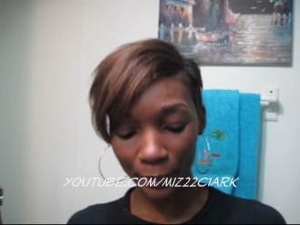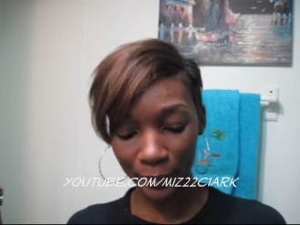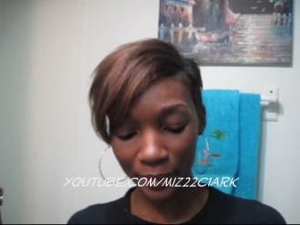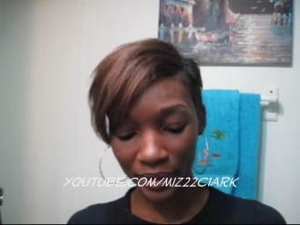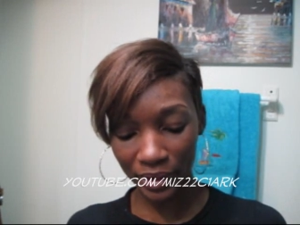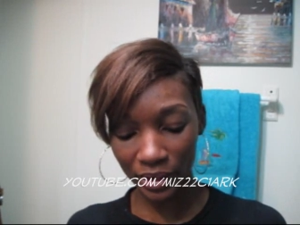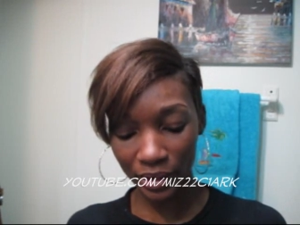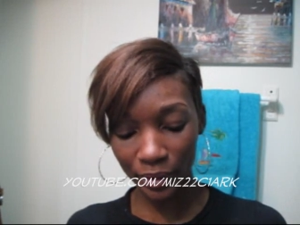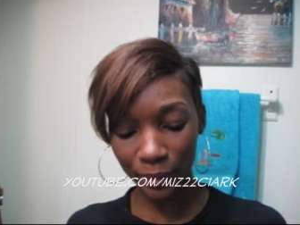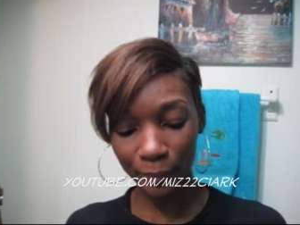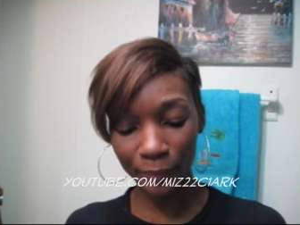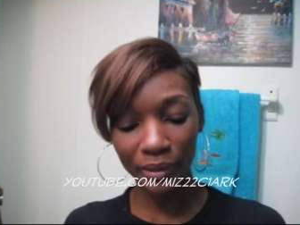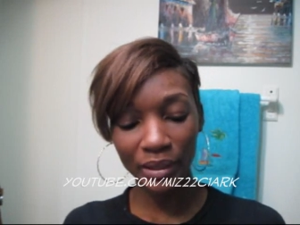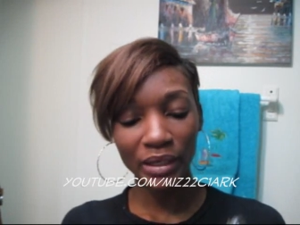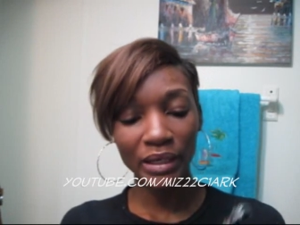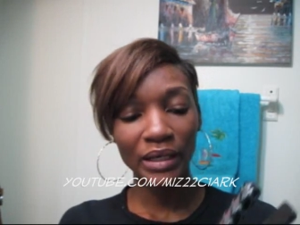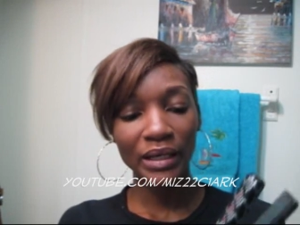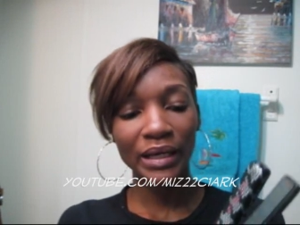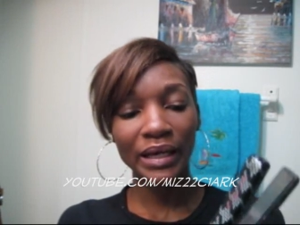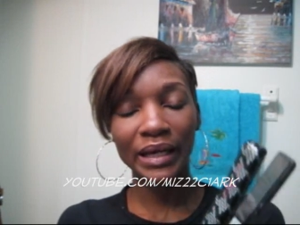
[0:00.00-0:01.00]
but um
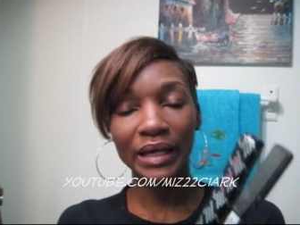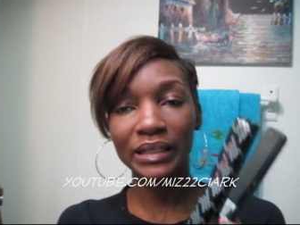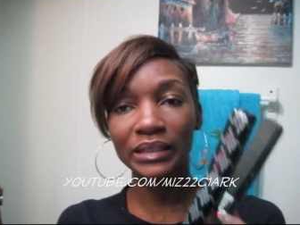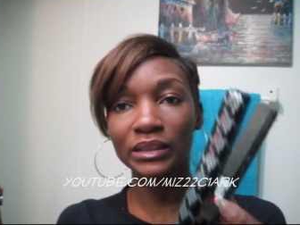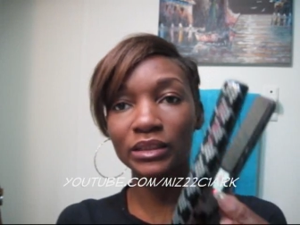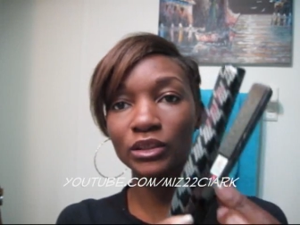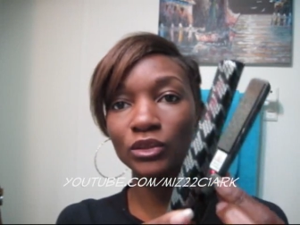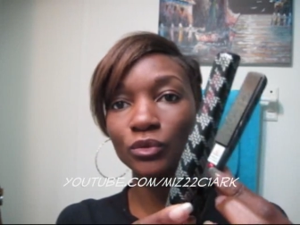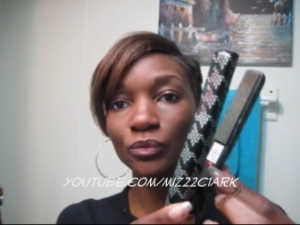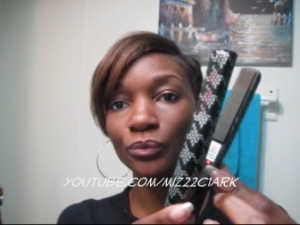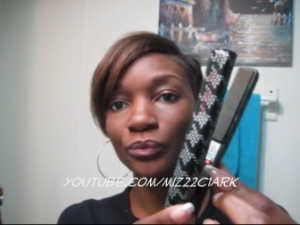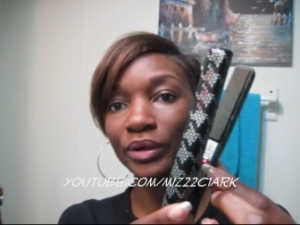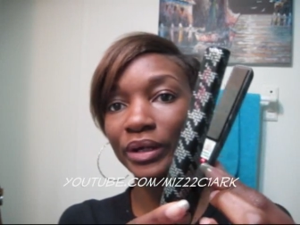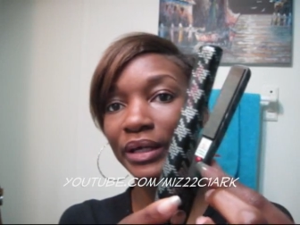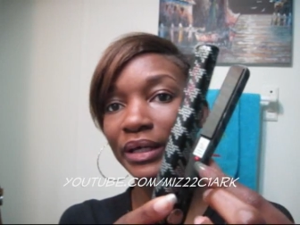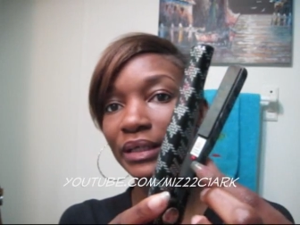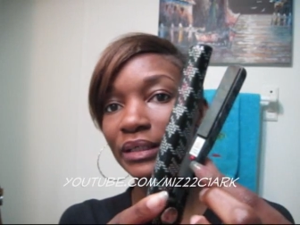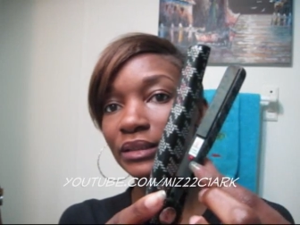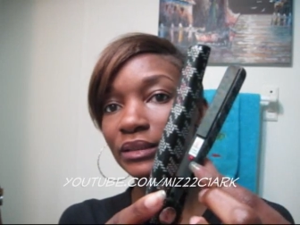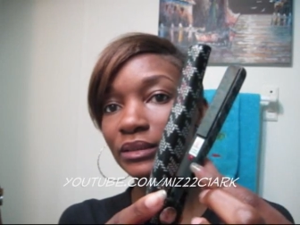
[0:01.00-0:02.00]
it has a little
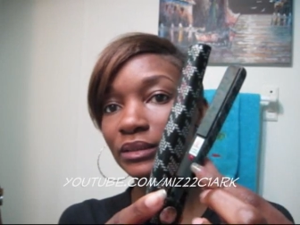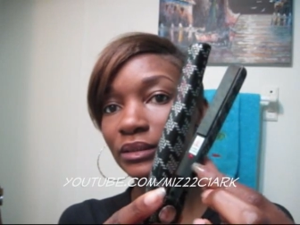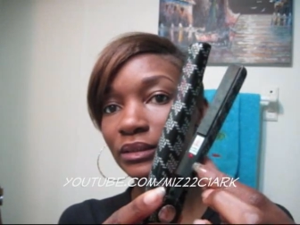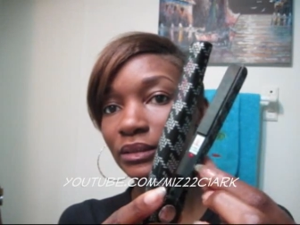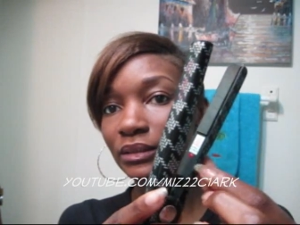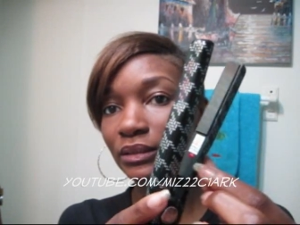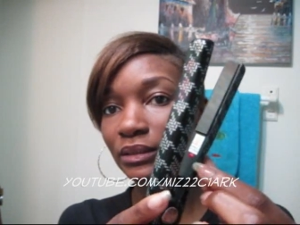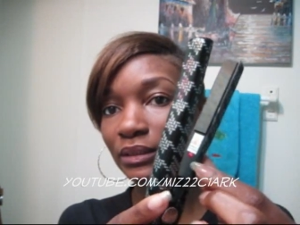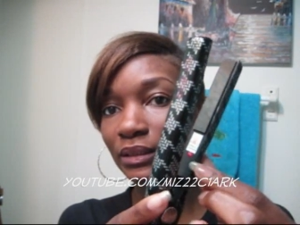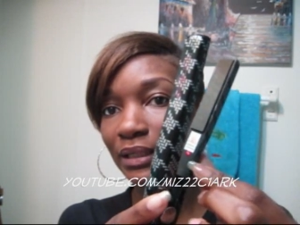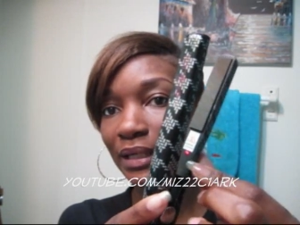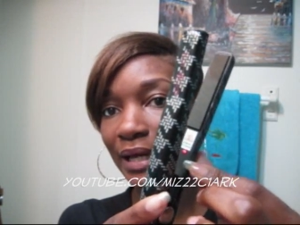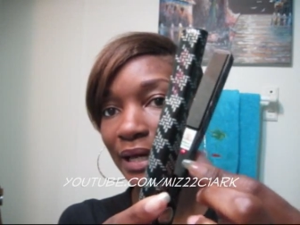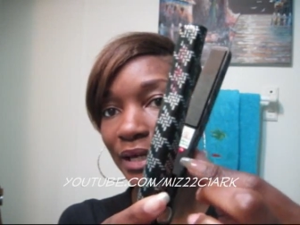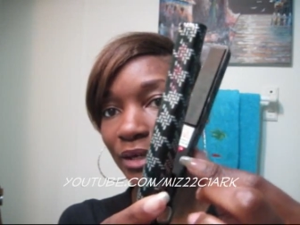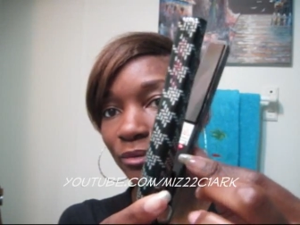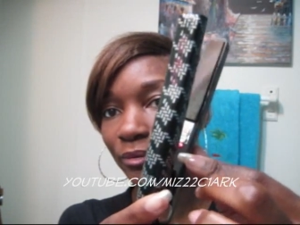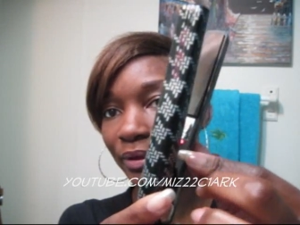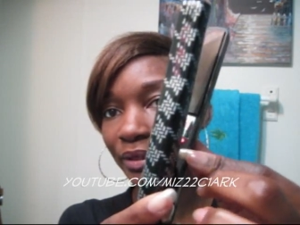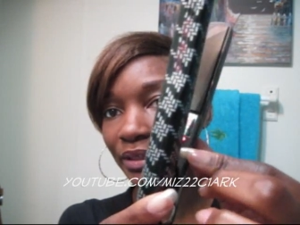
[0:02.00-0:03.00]
red
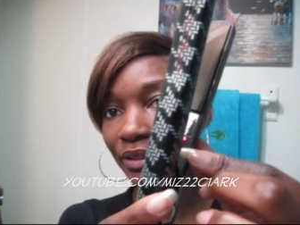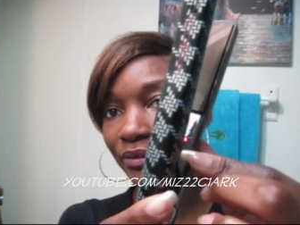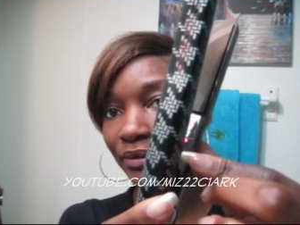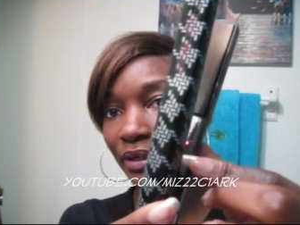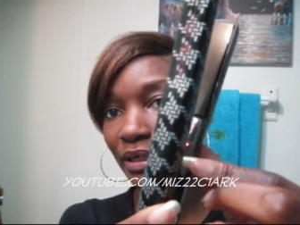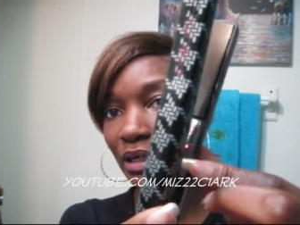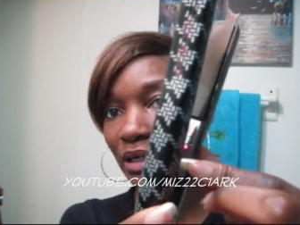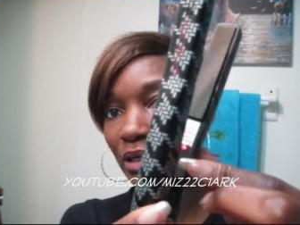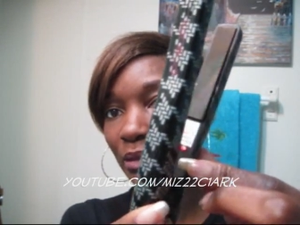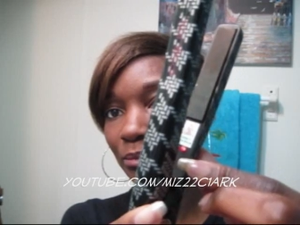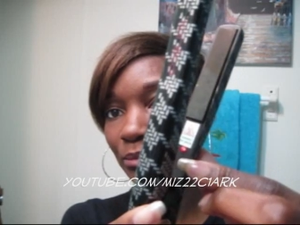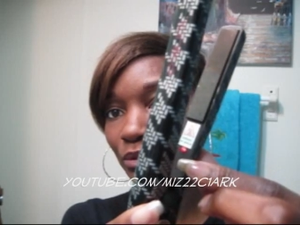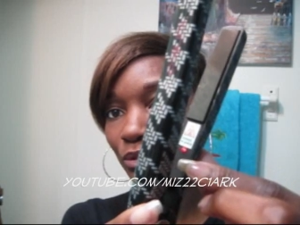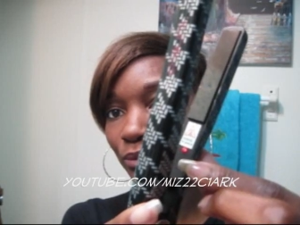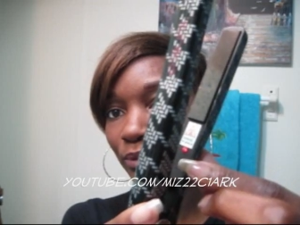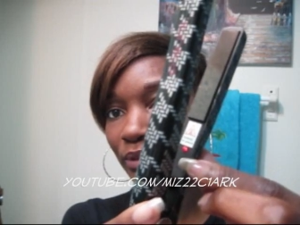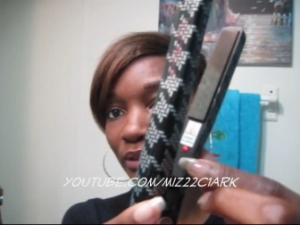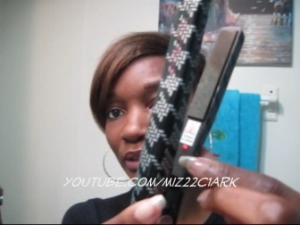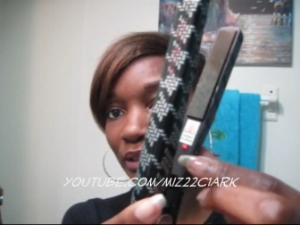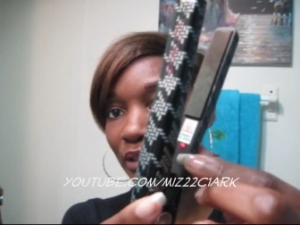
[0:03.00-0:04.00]
light right there that comes
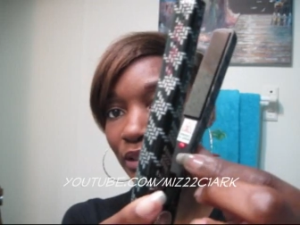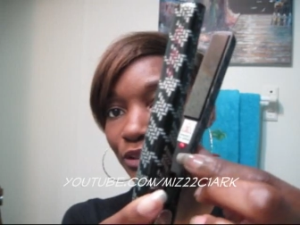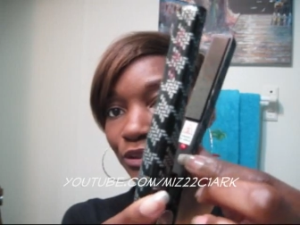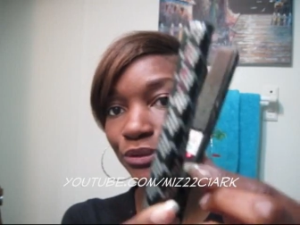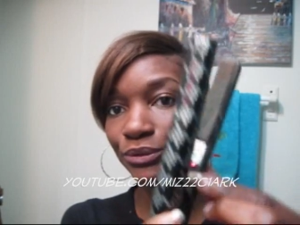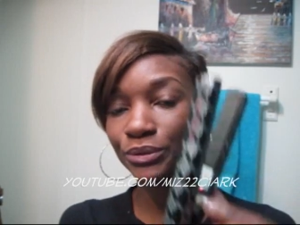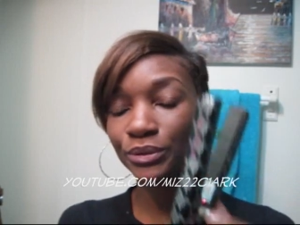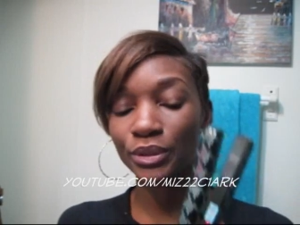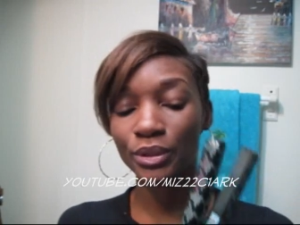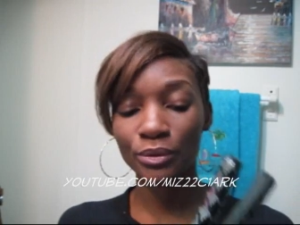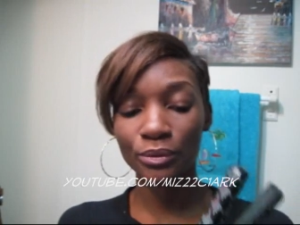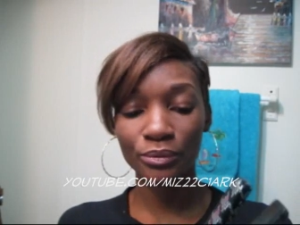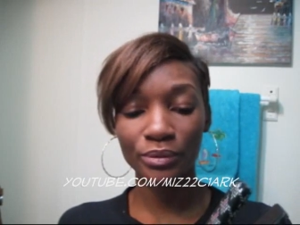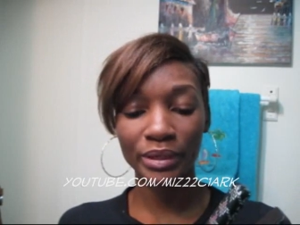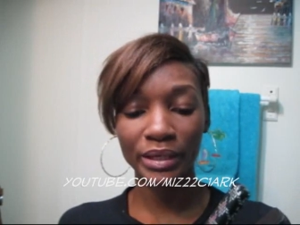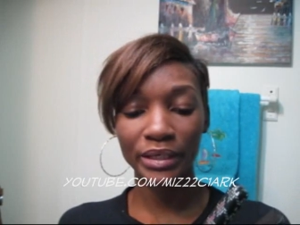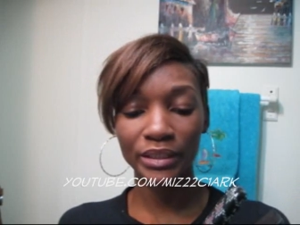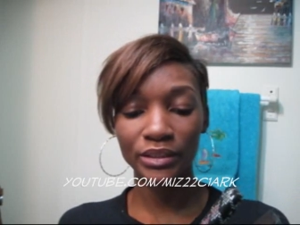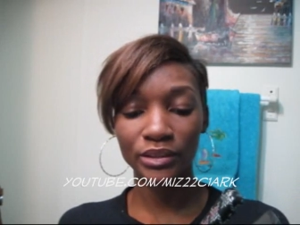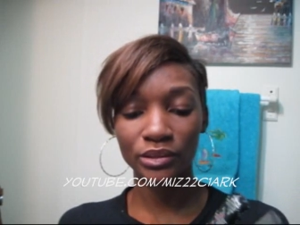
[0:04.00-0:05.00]
on to let you know
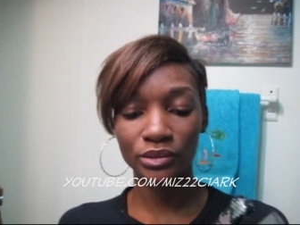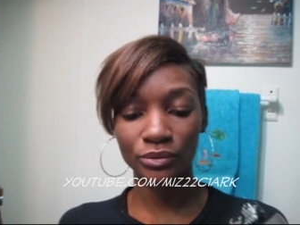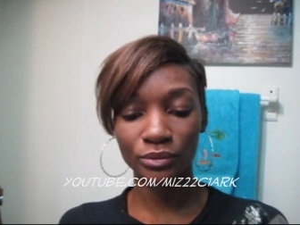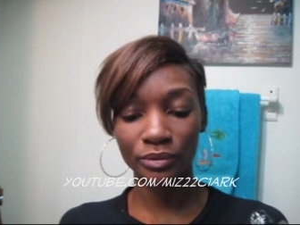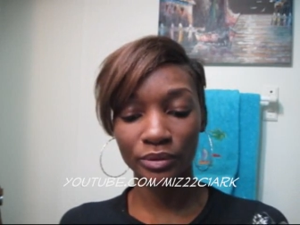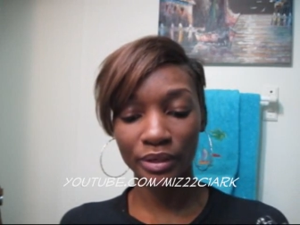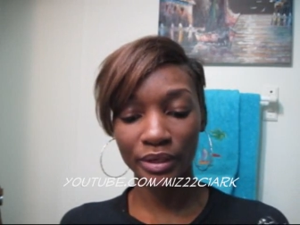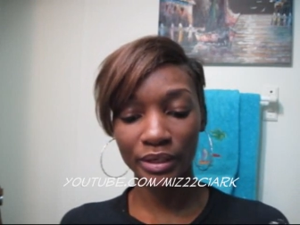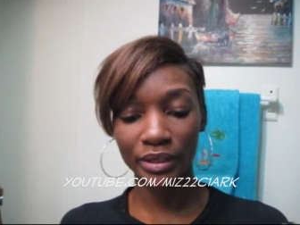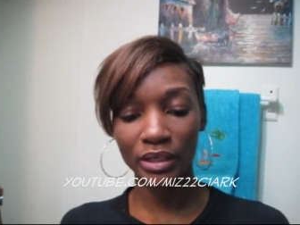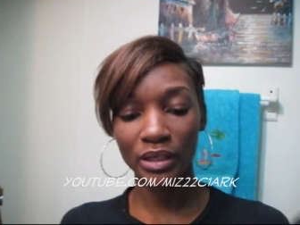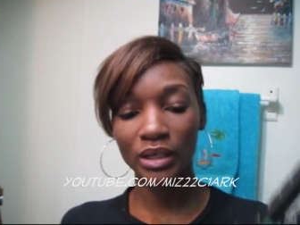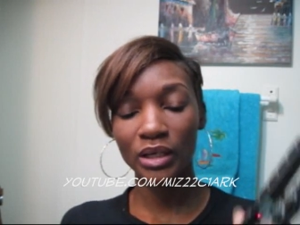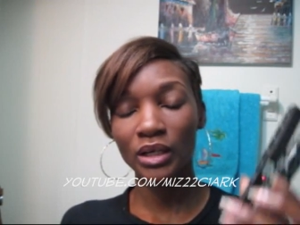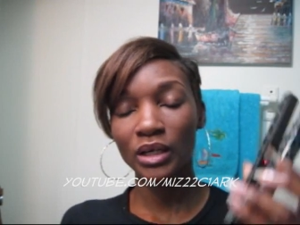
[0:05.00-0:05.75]
that it's on.